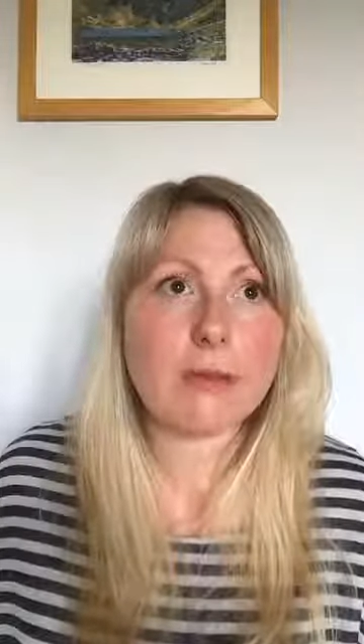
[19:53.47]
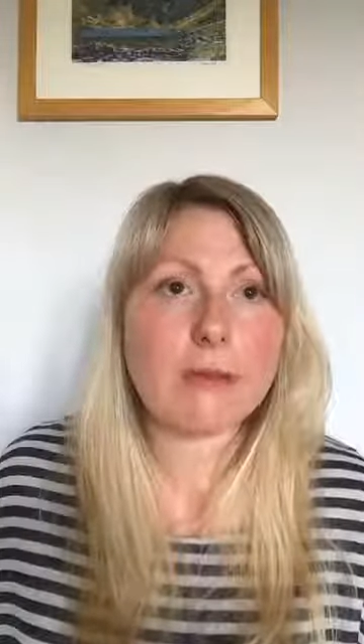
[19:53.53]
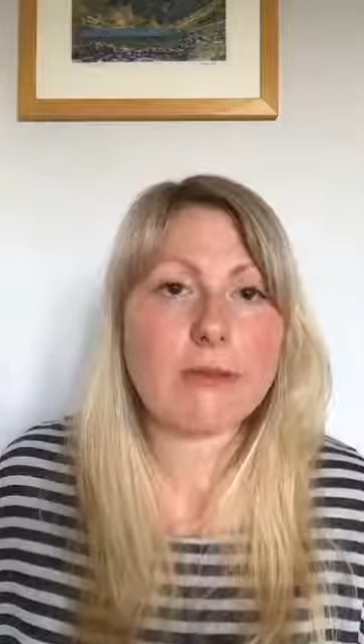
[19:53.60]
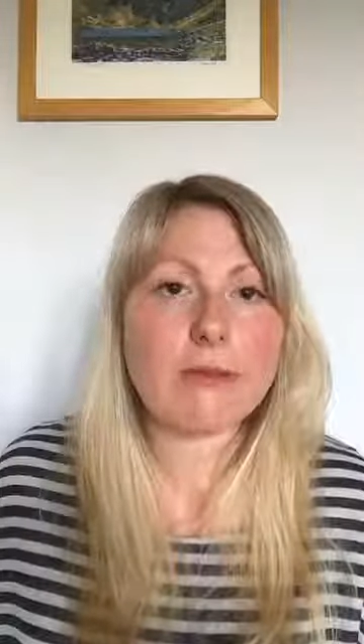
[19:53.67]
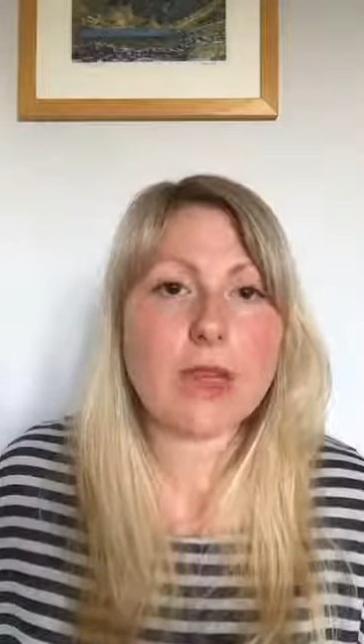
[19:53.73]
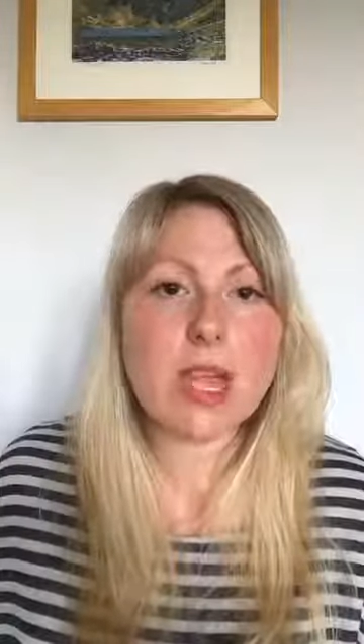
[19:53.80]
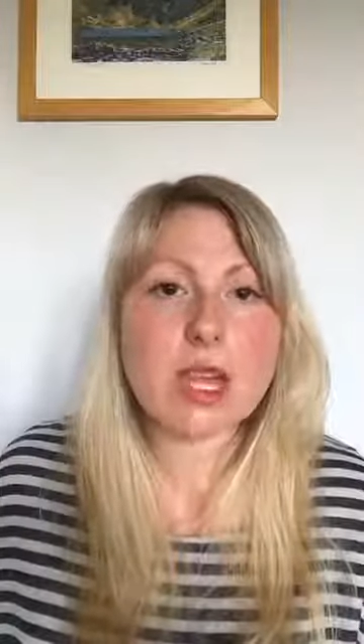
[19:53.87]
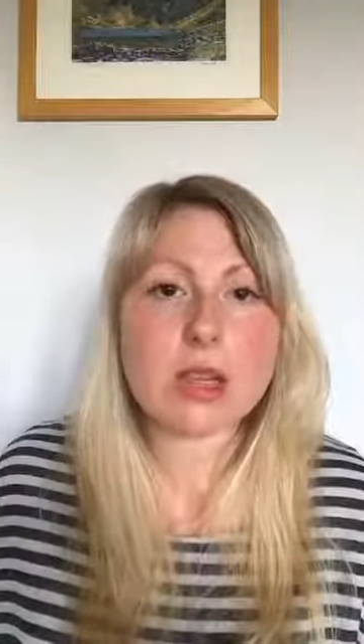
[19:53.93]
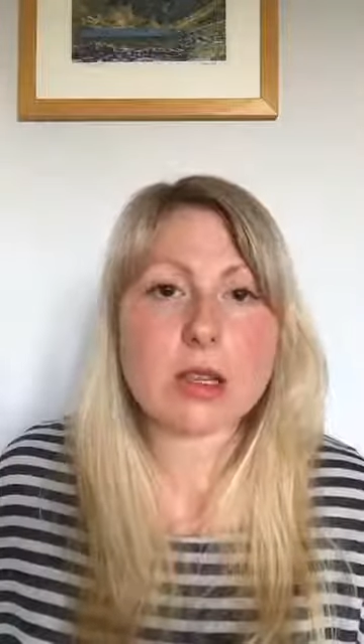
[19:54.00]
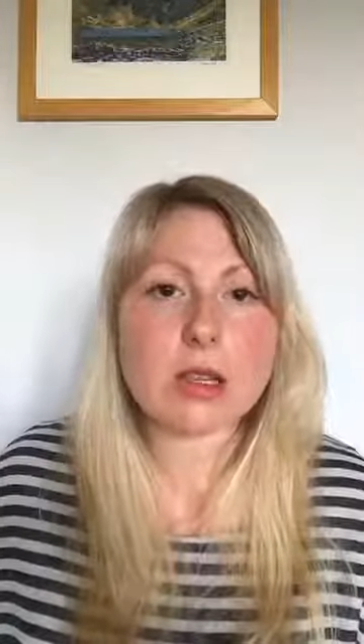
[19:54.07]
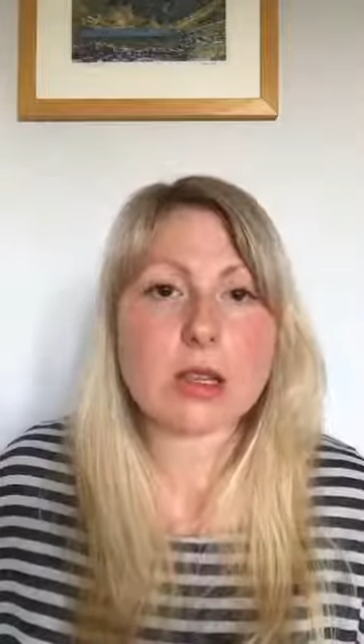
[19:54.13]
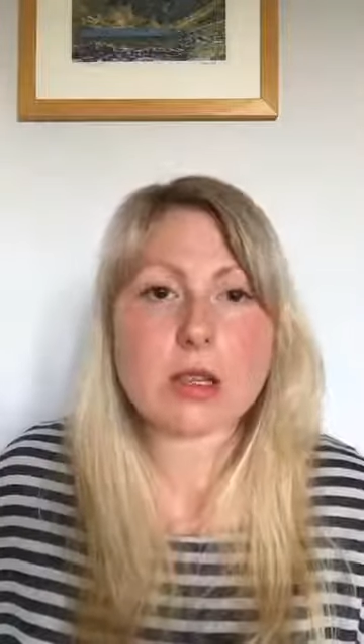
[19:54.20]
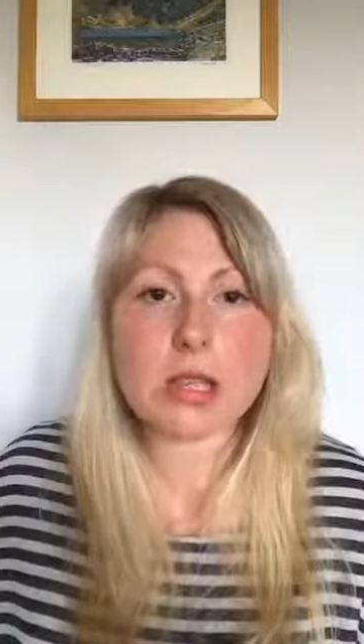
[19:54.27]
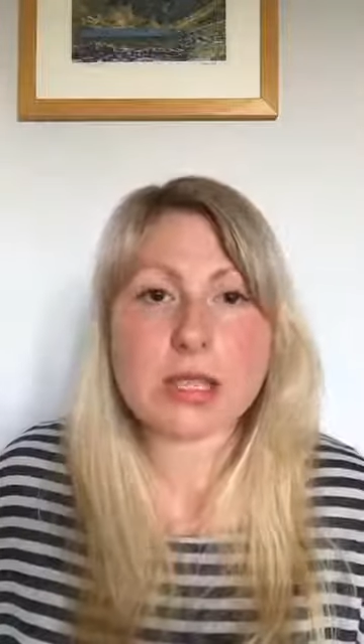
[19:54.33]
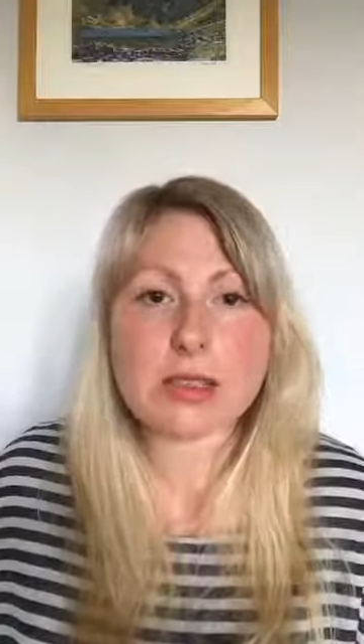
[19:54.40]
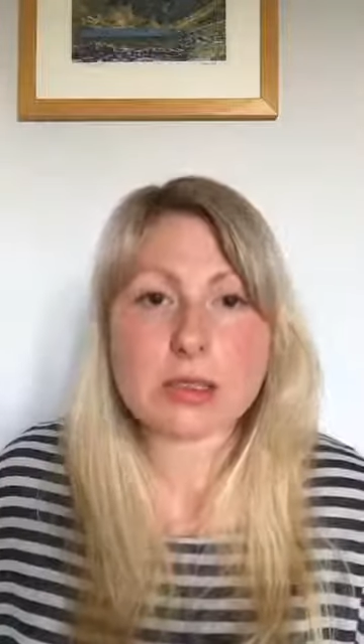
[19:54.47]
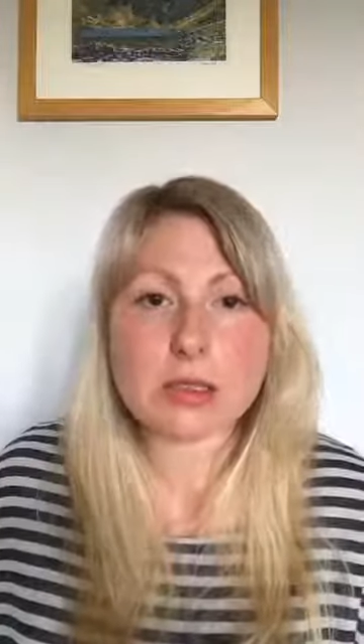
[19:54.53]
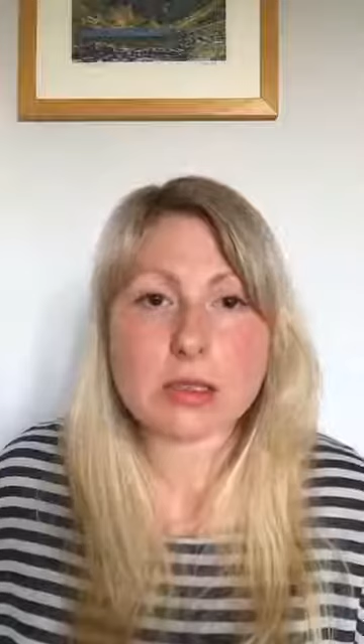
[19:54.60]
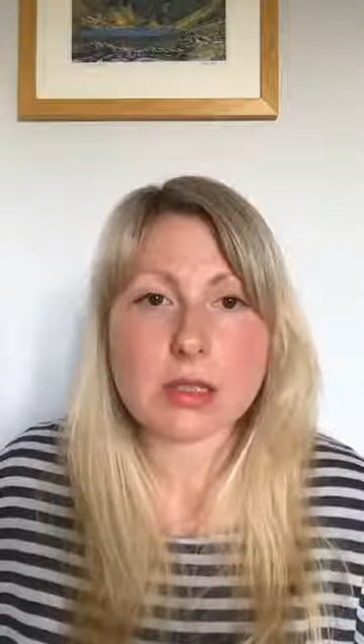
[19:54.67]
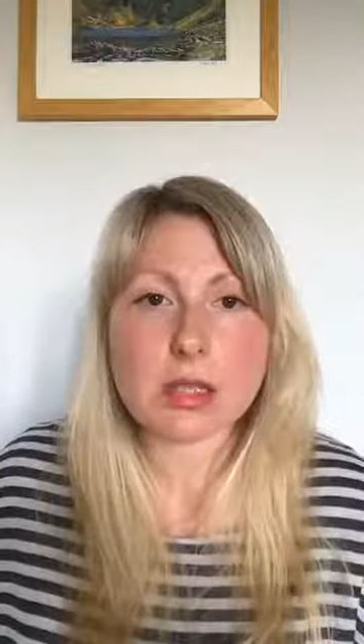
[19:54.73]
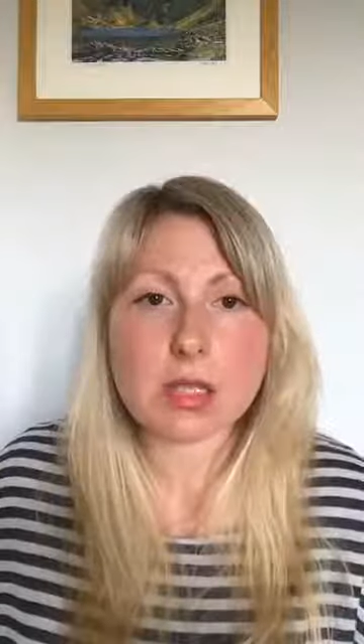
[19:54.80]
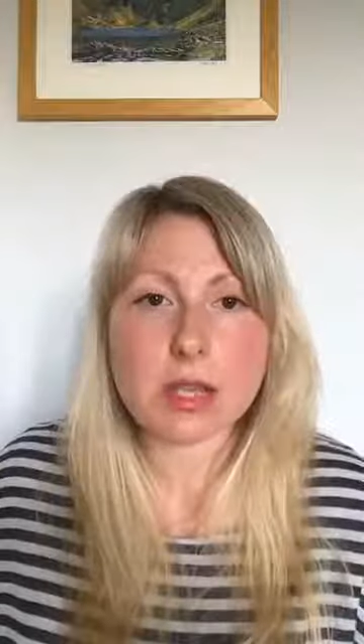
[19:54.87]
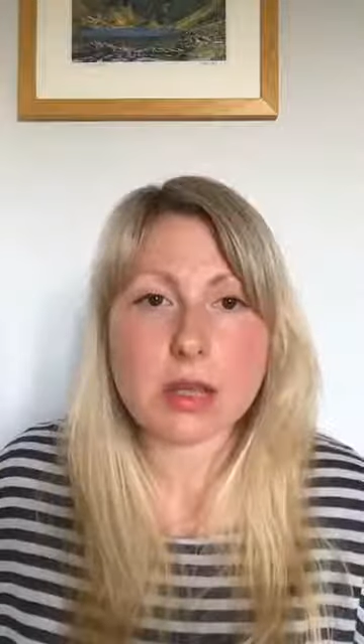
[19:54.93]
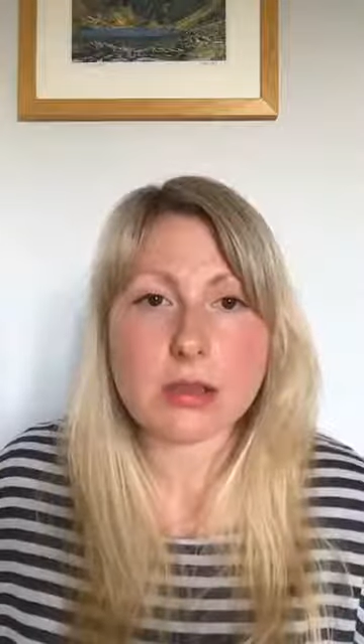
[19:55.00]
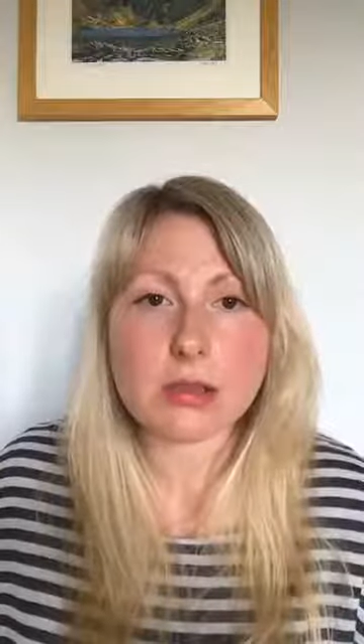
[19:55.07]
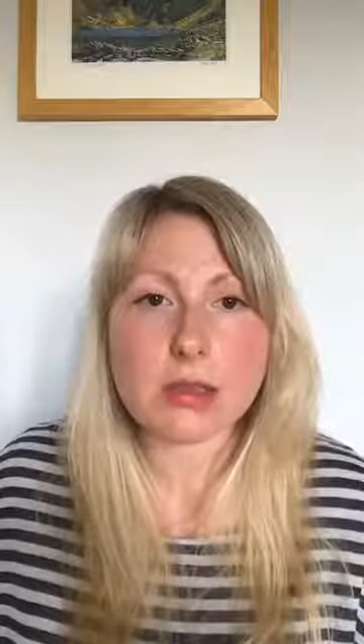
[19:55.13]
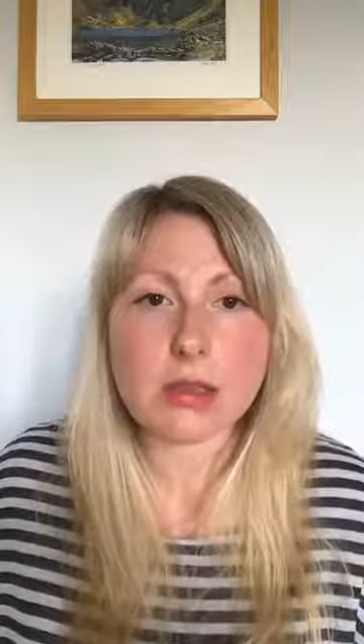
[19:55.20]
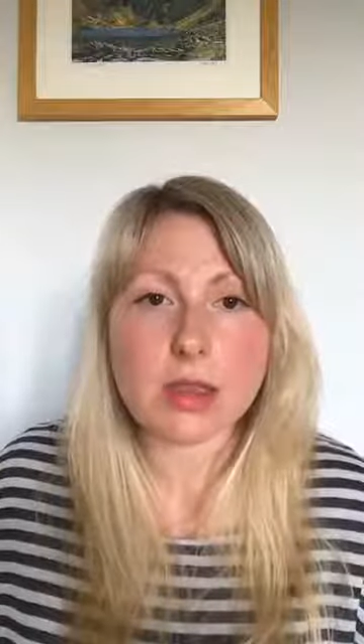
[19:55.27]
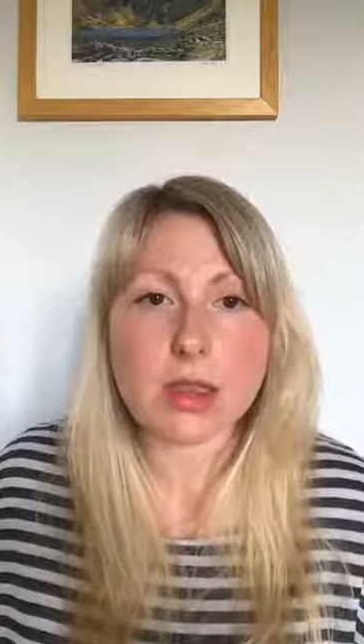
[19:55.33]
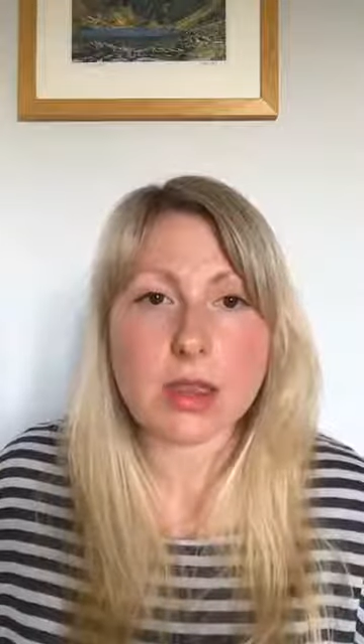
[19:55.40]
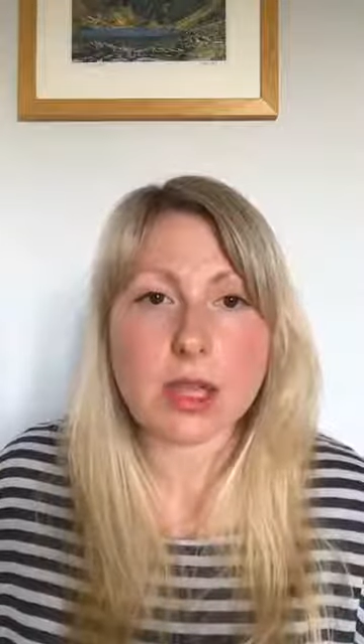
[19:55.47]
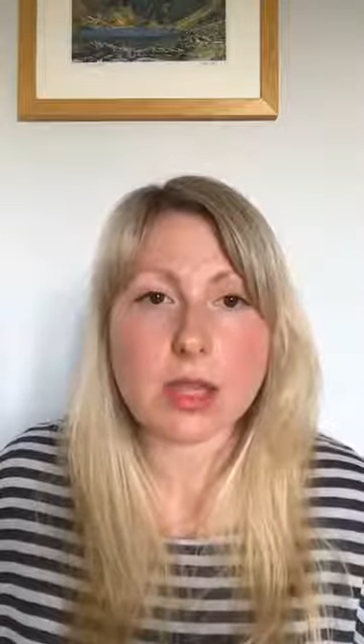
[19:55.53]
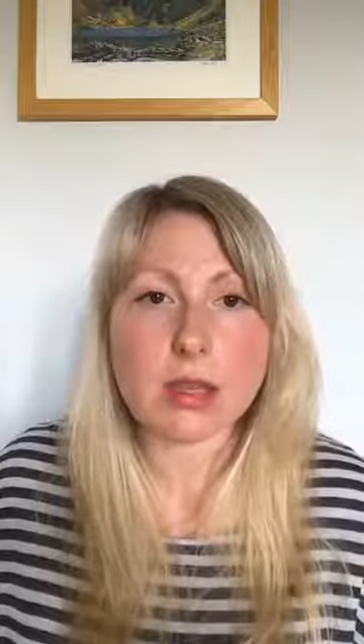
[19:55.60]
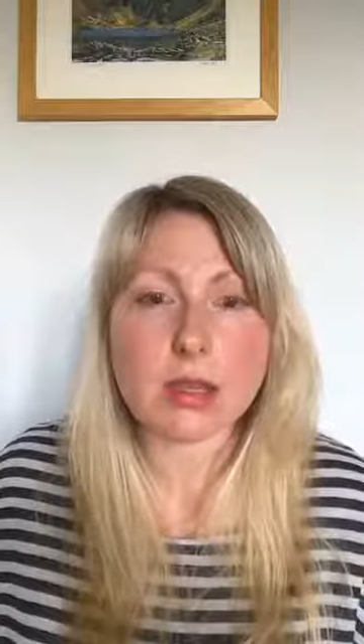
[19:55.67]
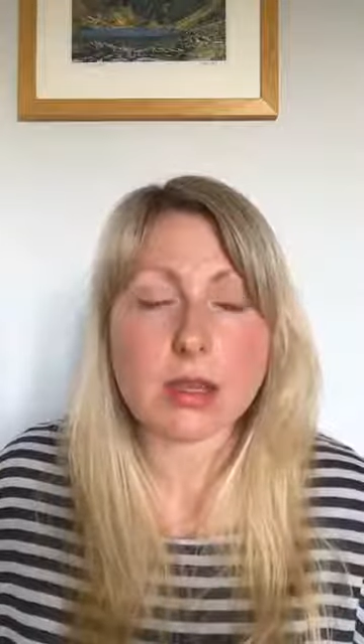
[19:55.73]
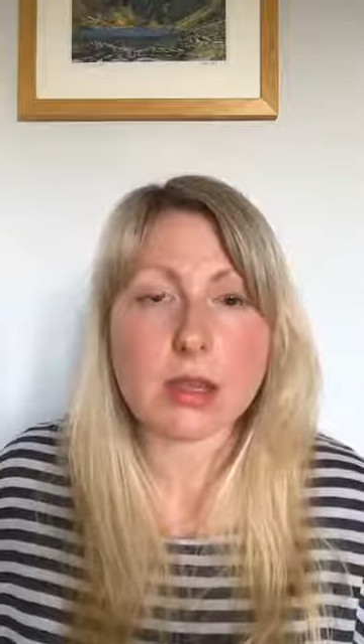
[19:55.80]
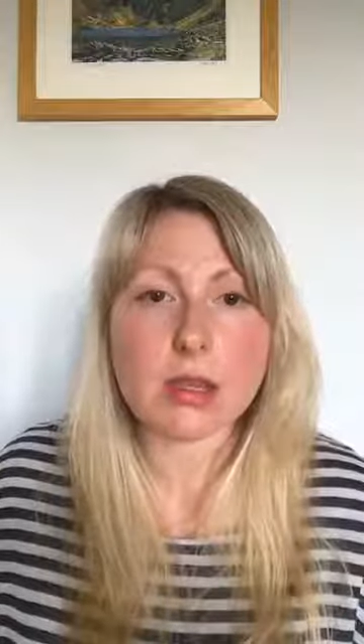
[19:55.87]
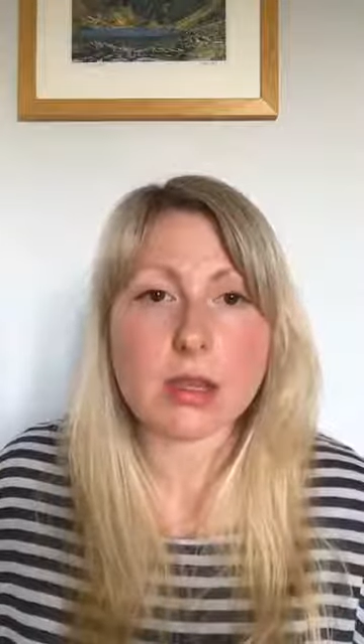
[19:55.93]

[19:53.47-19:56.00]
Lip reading: feel nicer to use, I think.